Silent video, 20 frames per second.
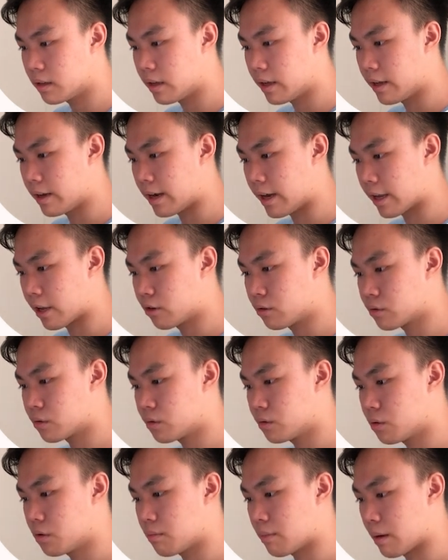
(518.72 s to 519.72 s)
and I can
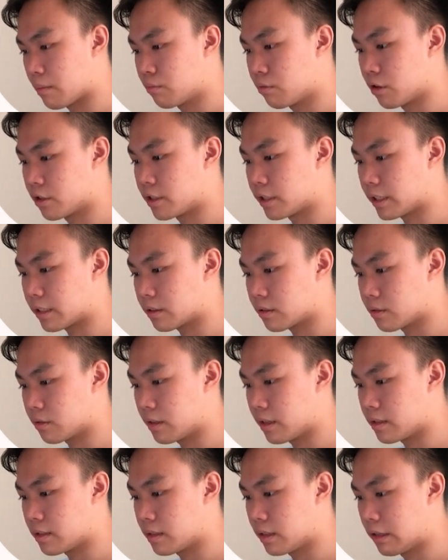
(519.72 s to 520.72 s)
also do it by project. So
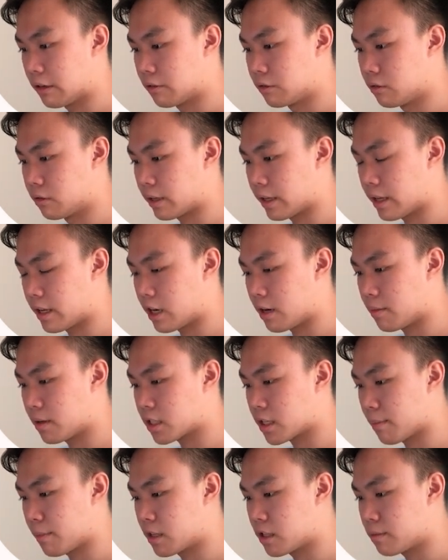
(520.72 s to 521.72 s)
let's say I want to look at how
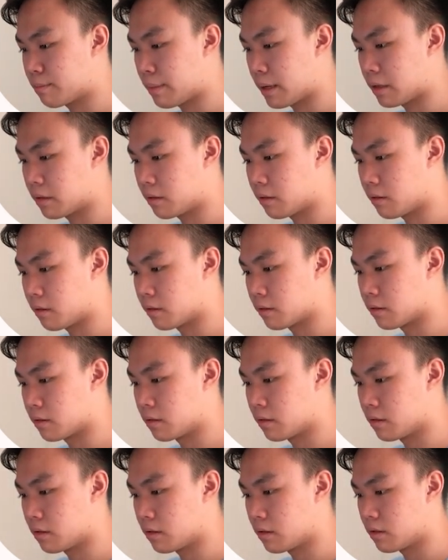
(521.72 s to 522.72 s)
much time I spend
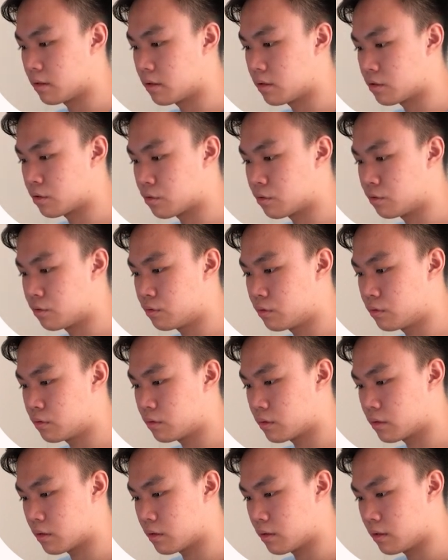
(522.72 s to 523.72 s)
on school
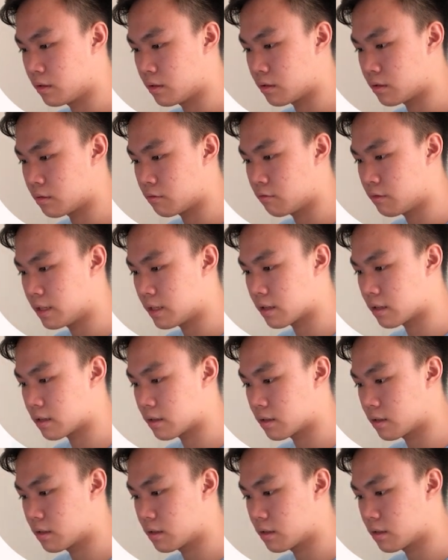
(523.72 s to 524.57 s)
this week.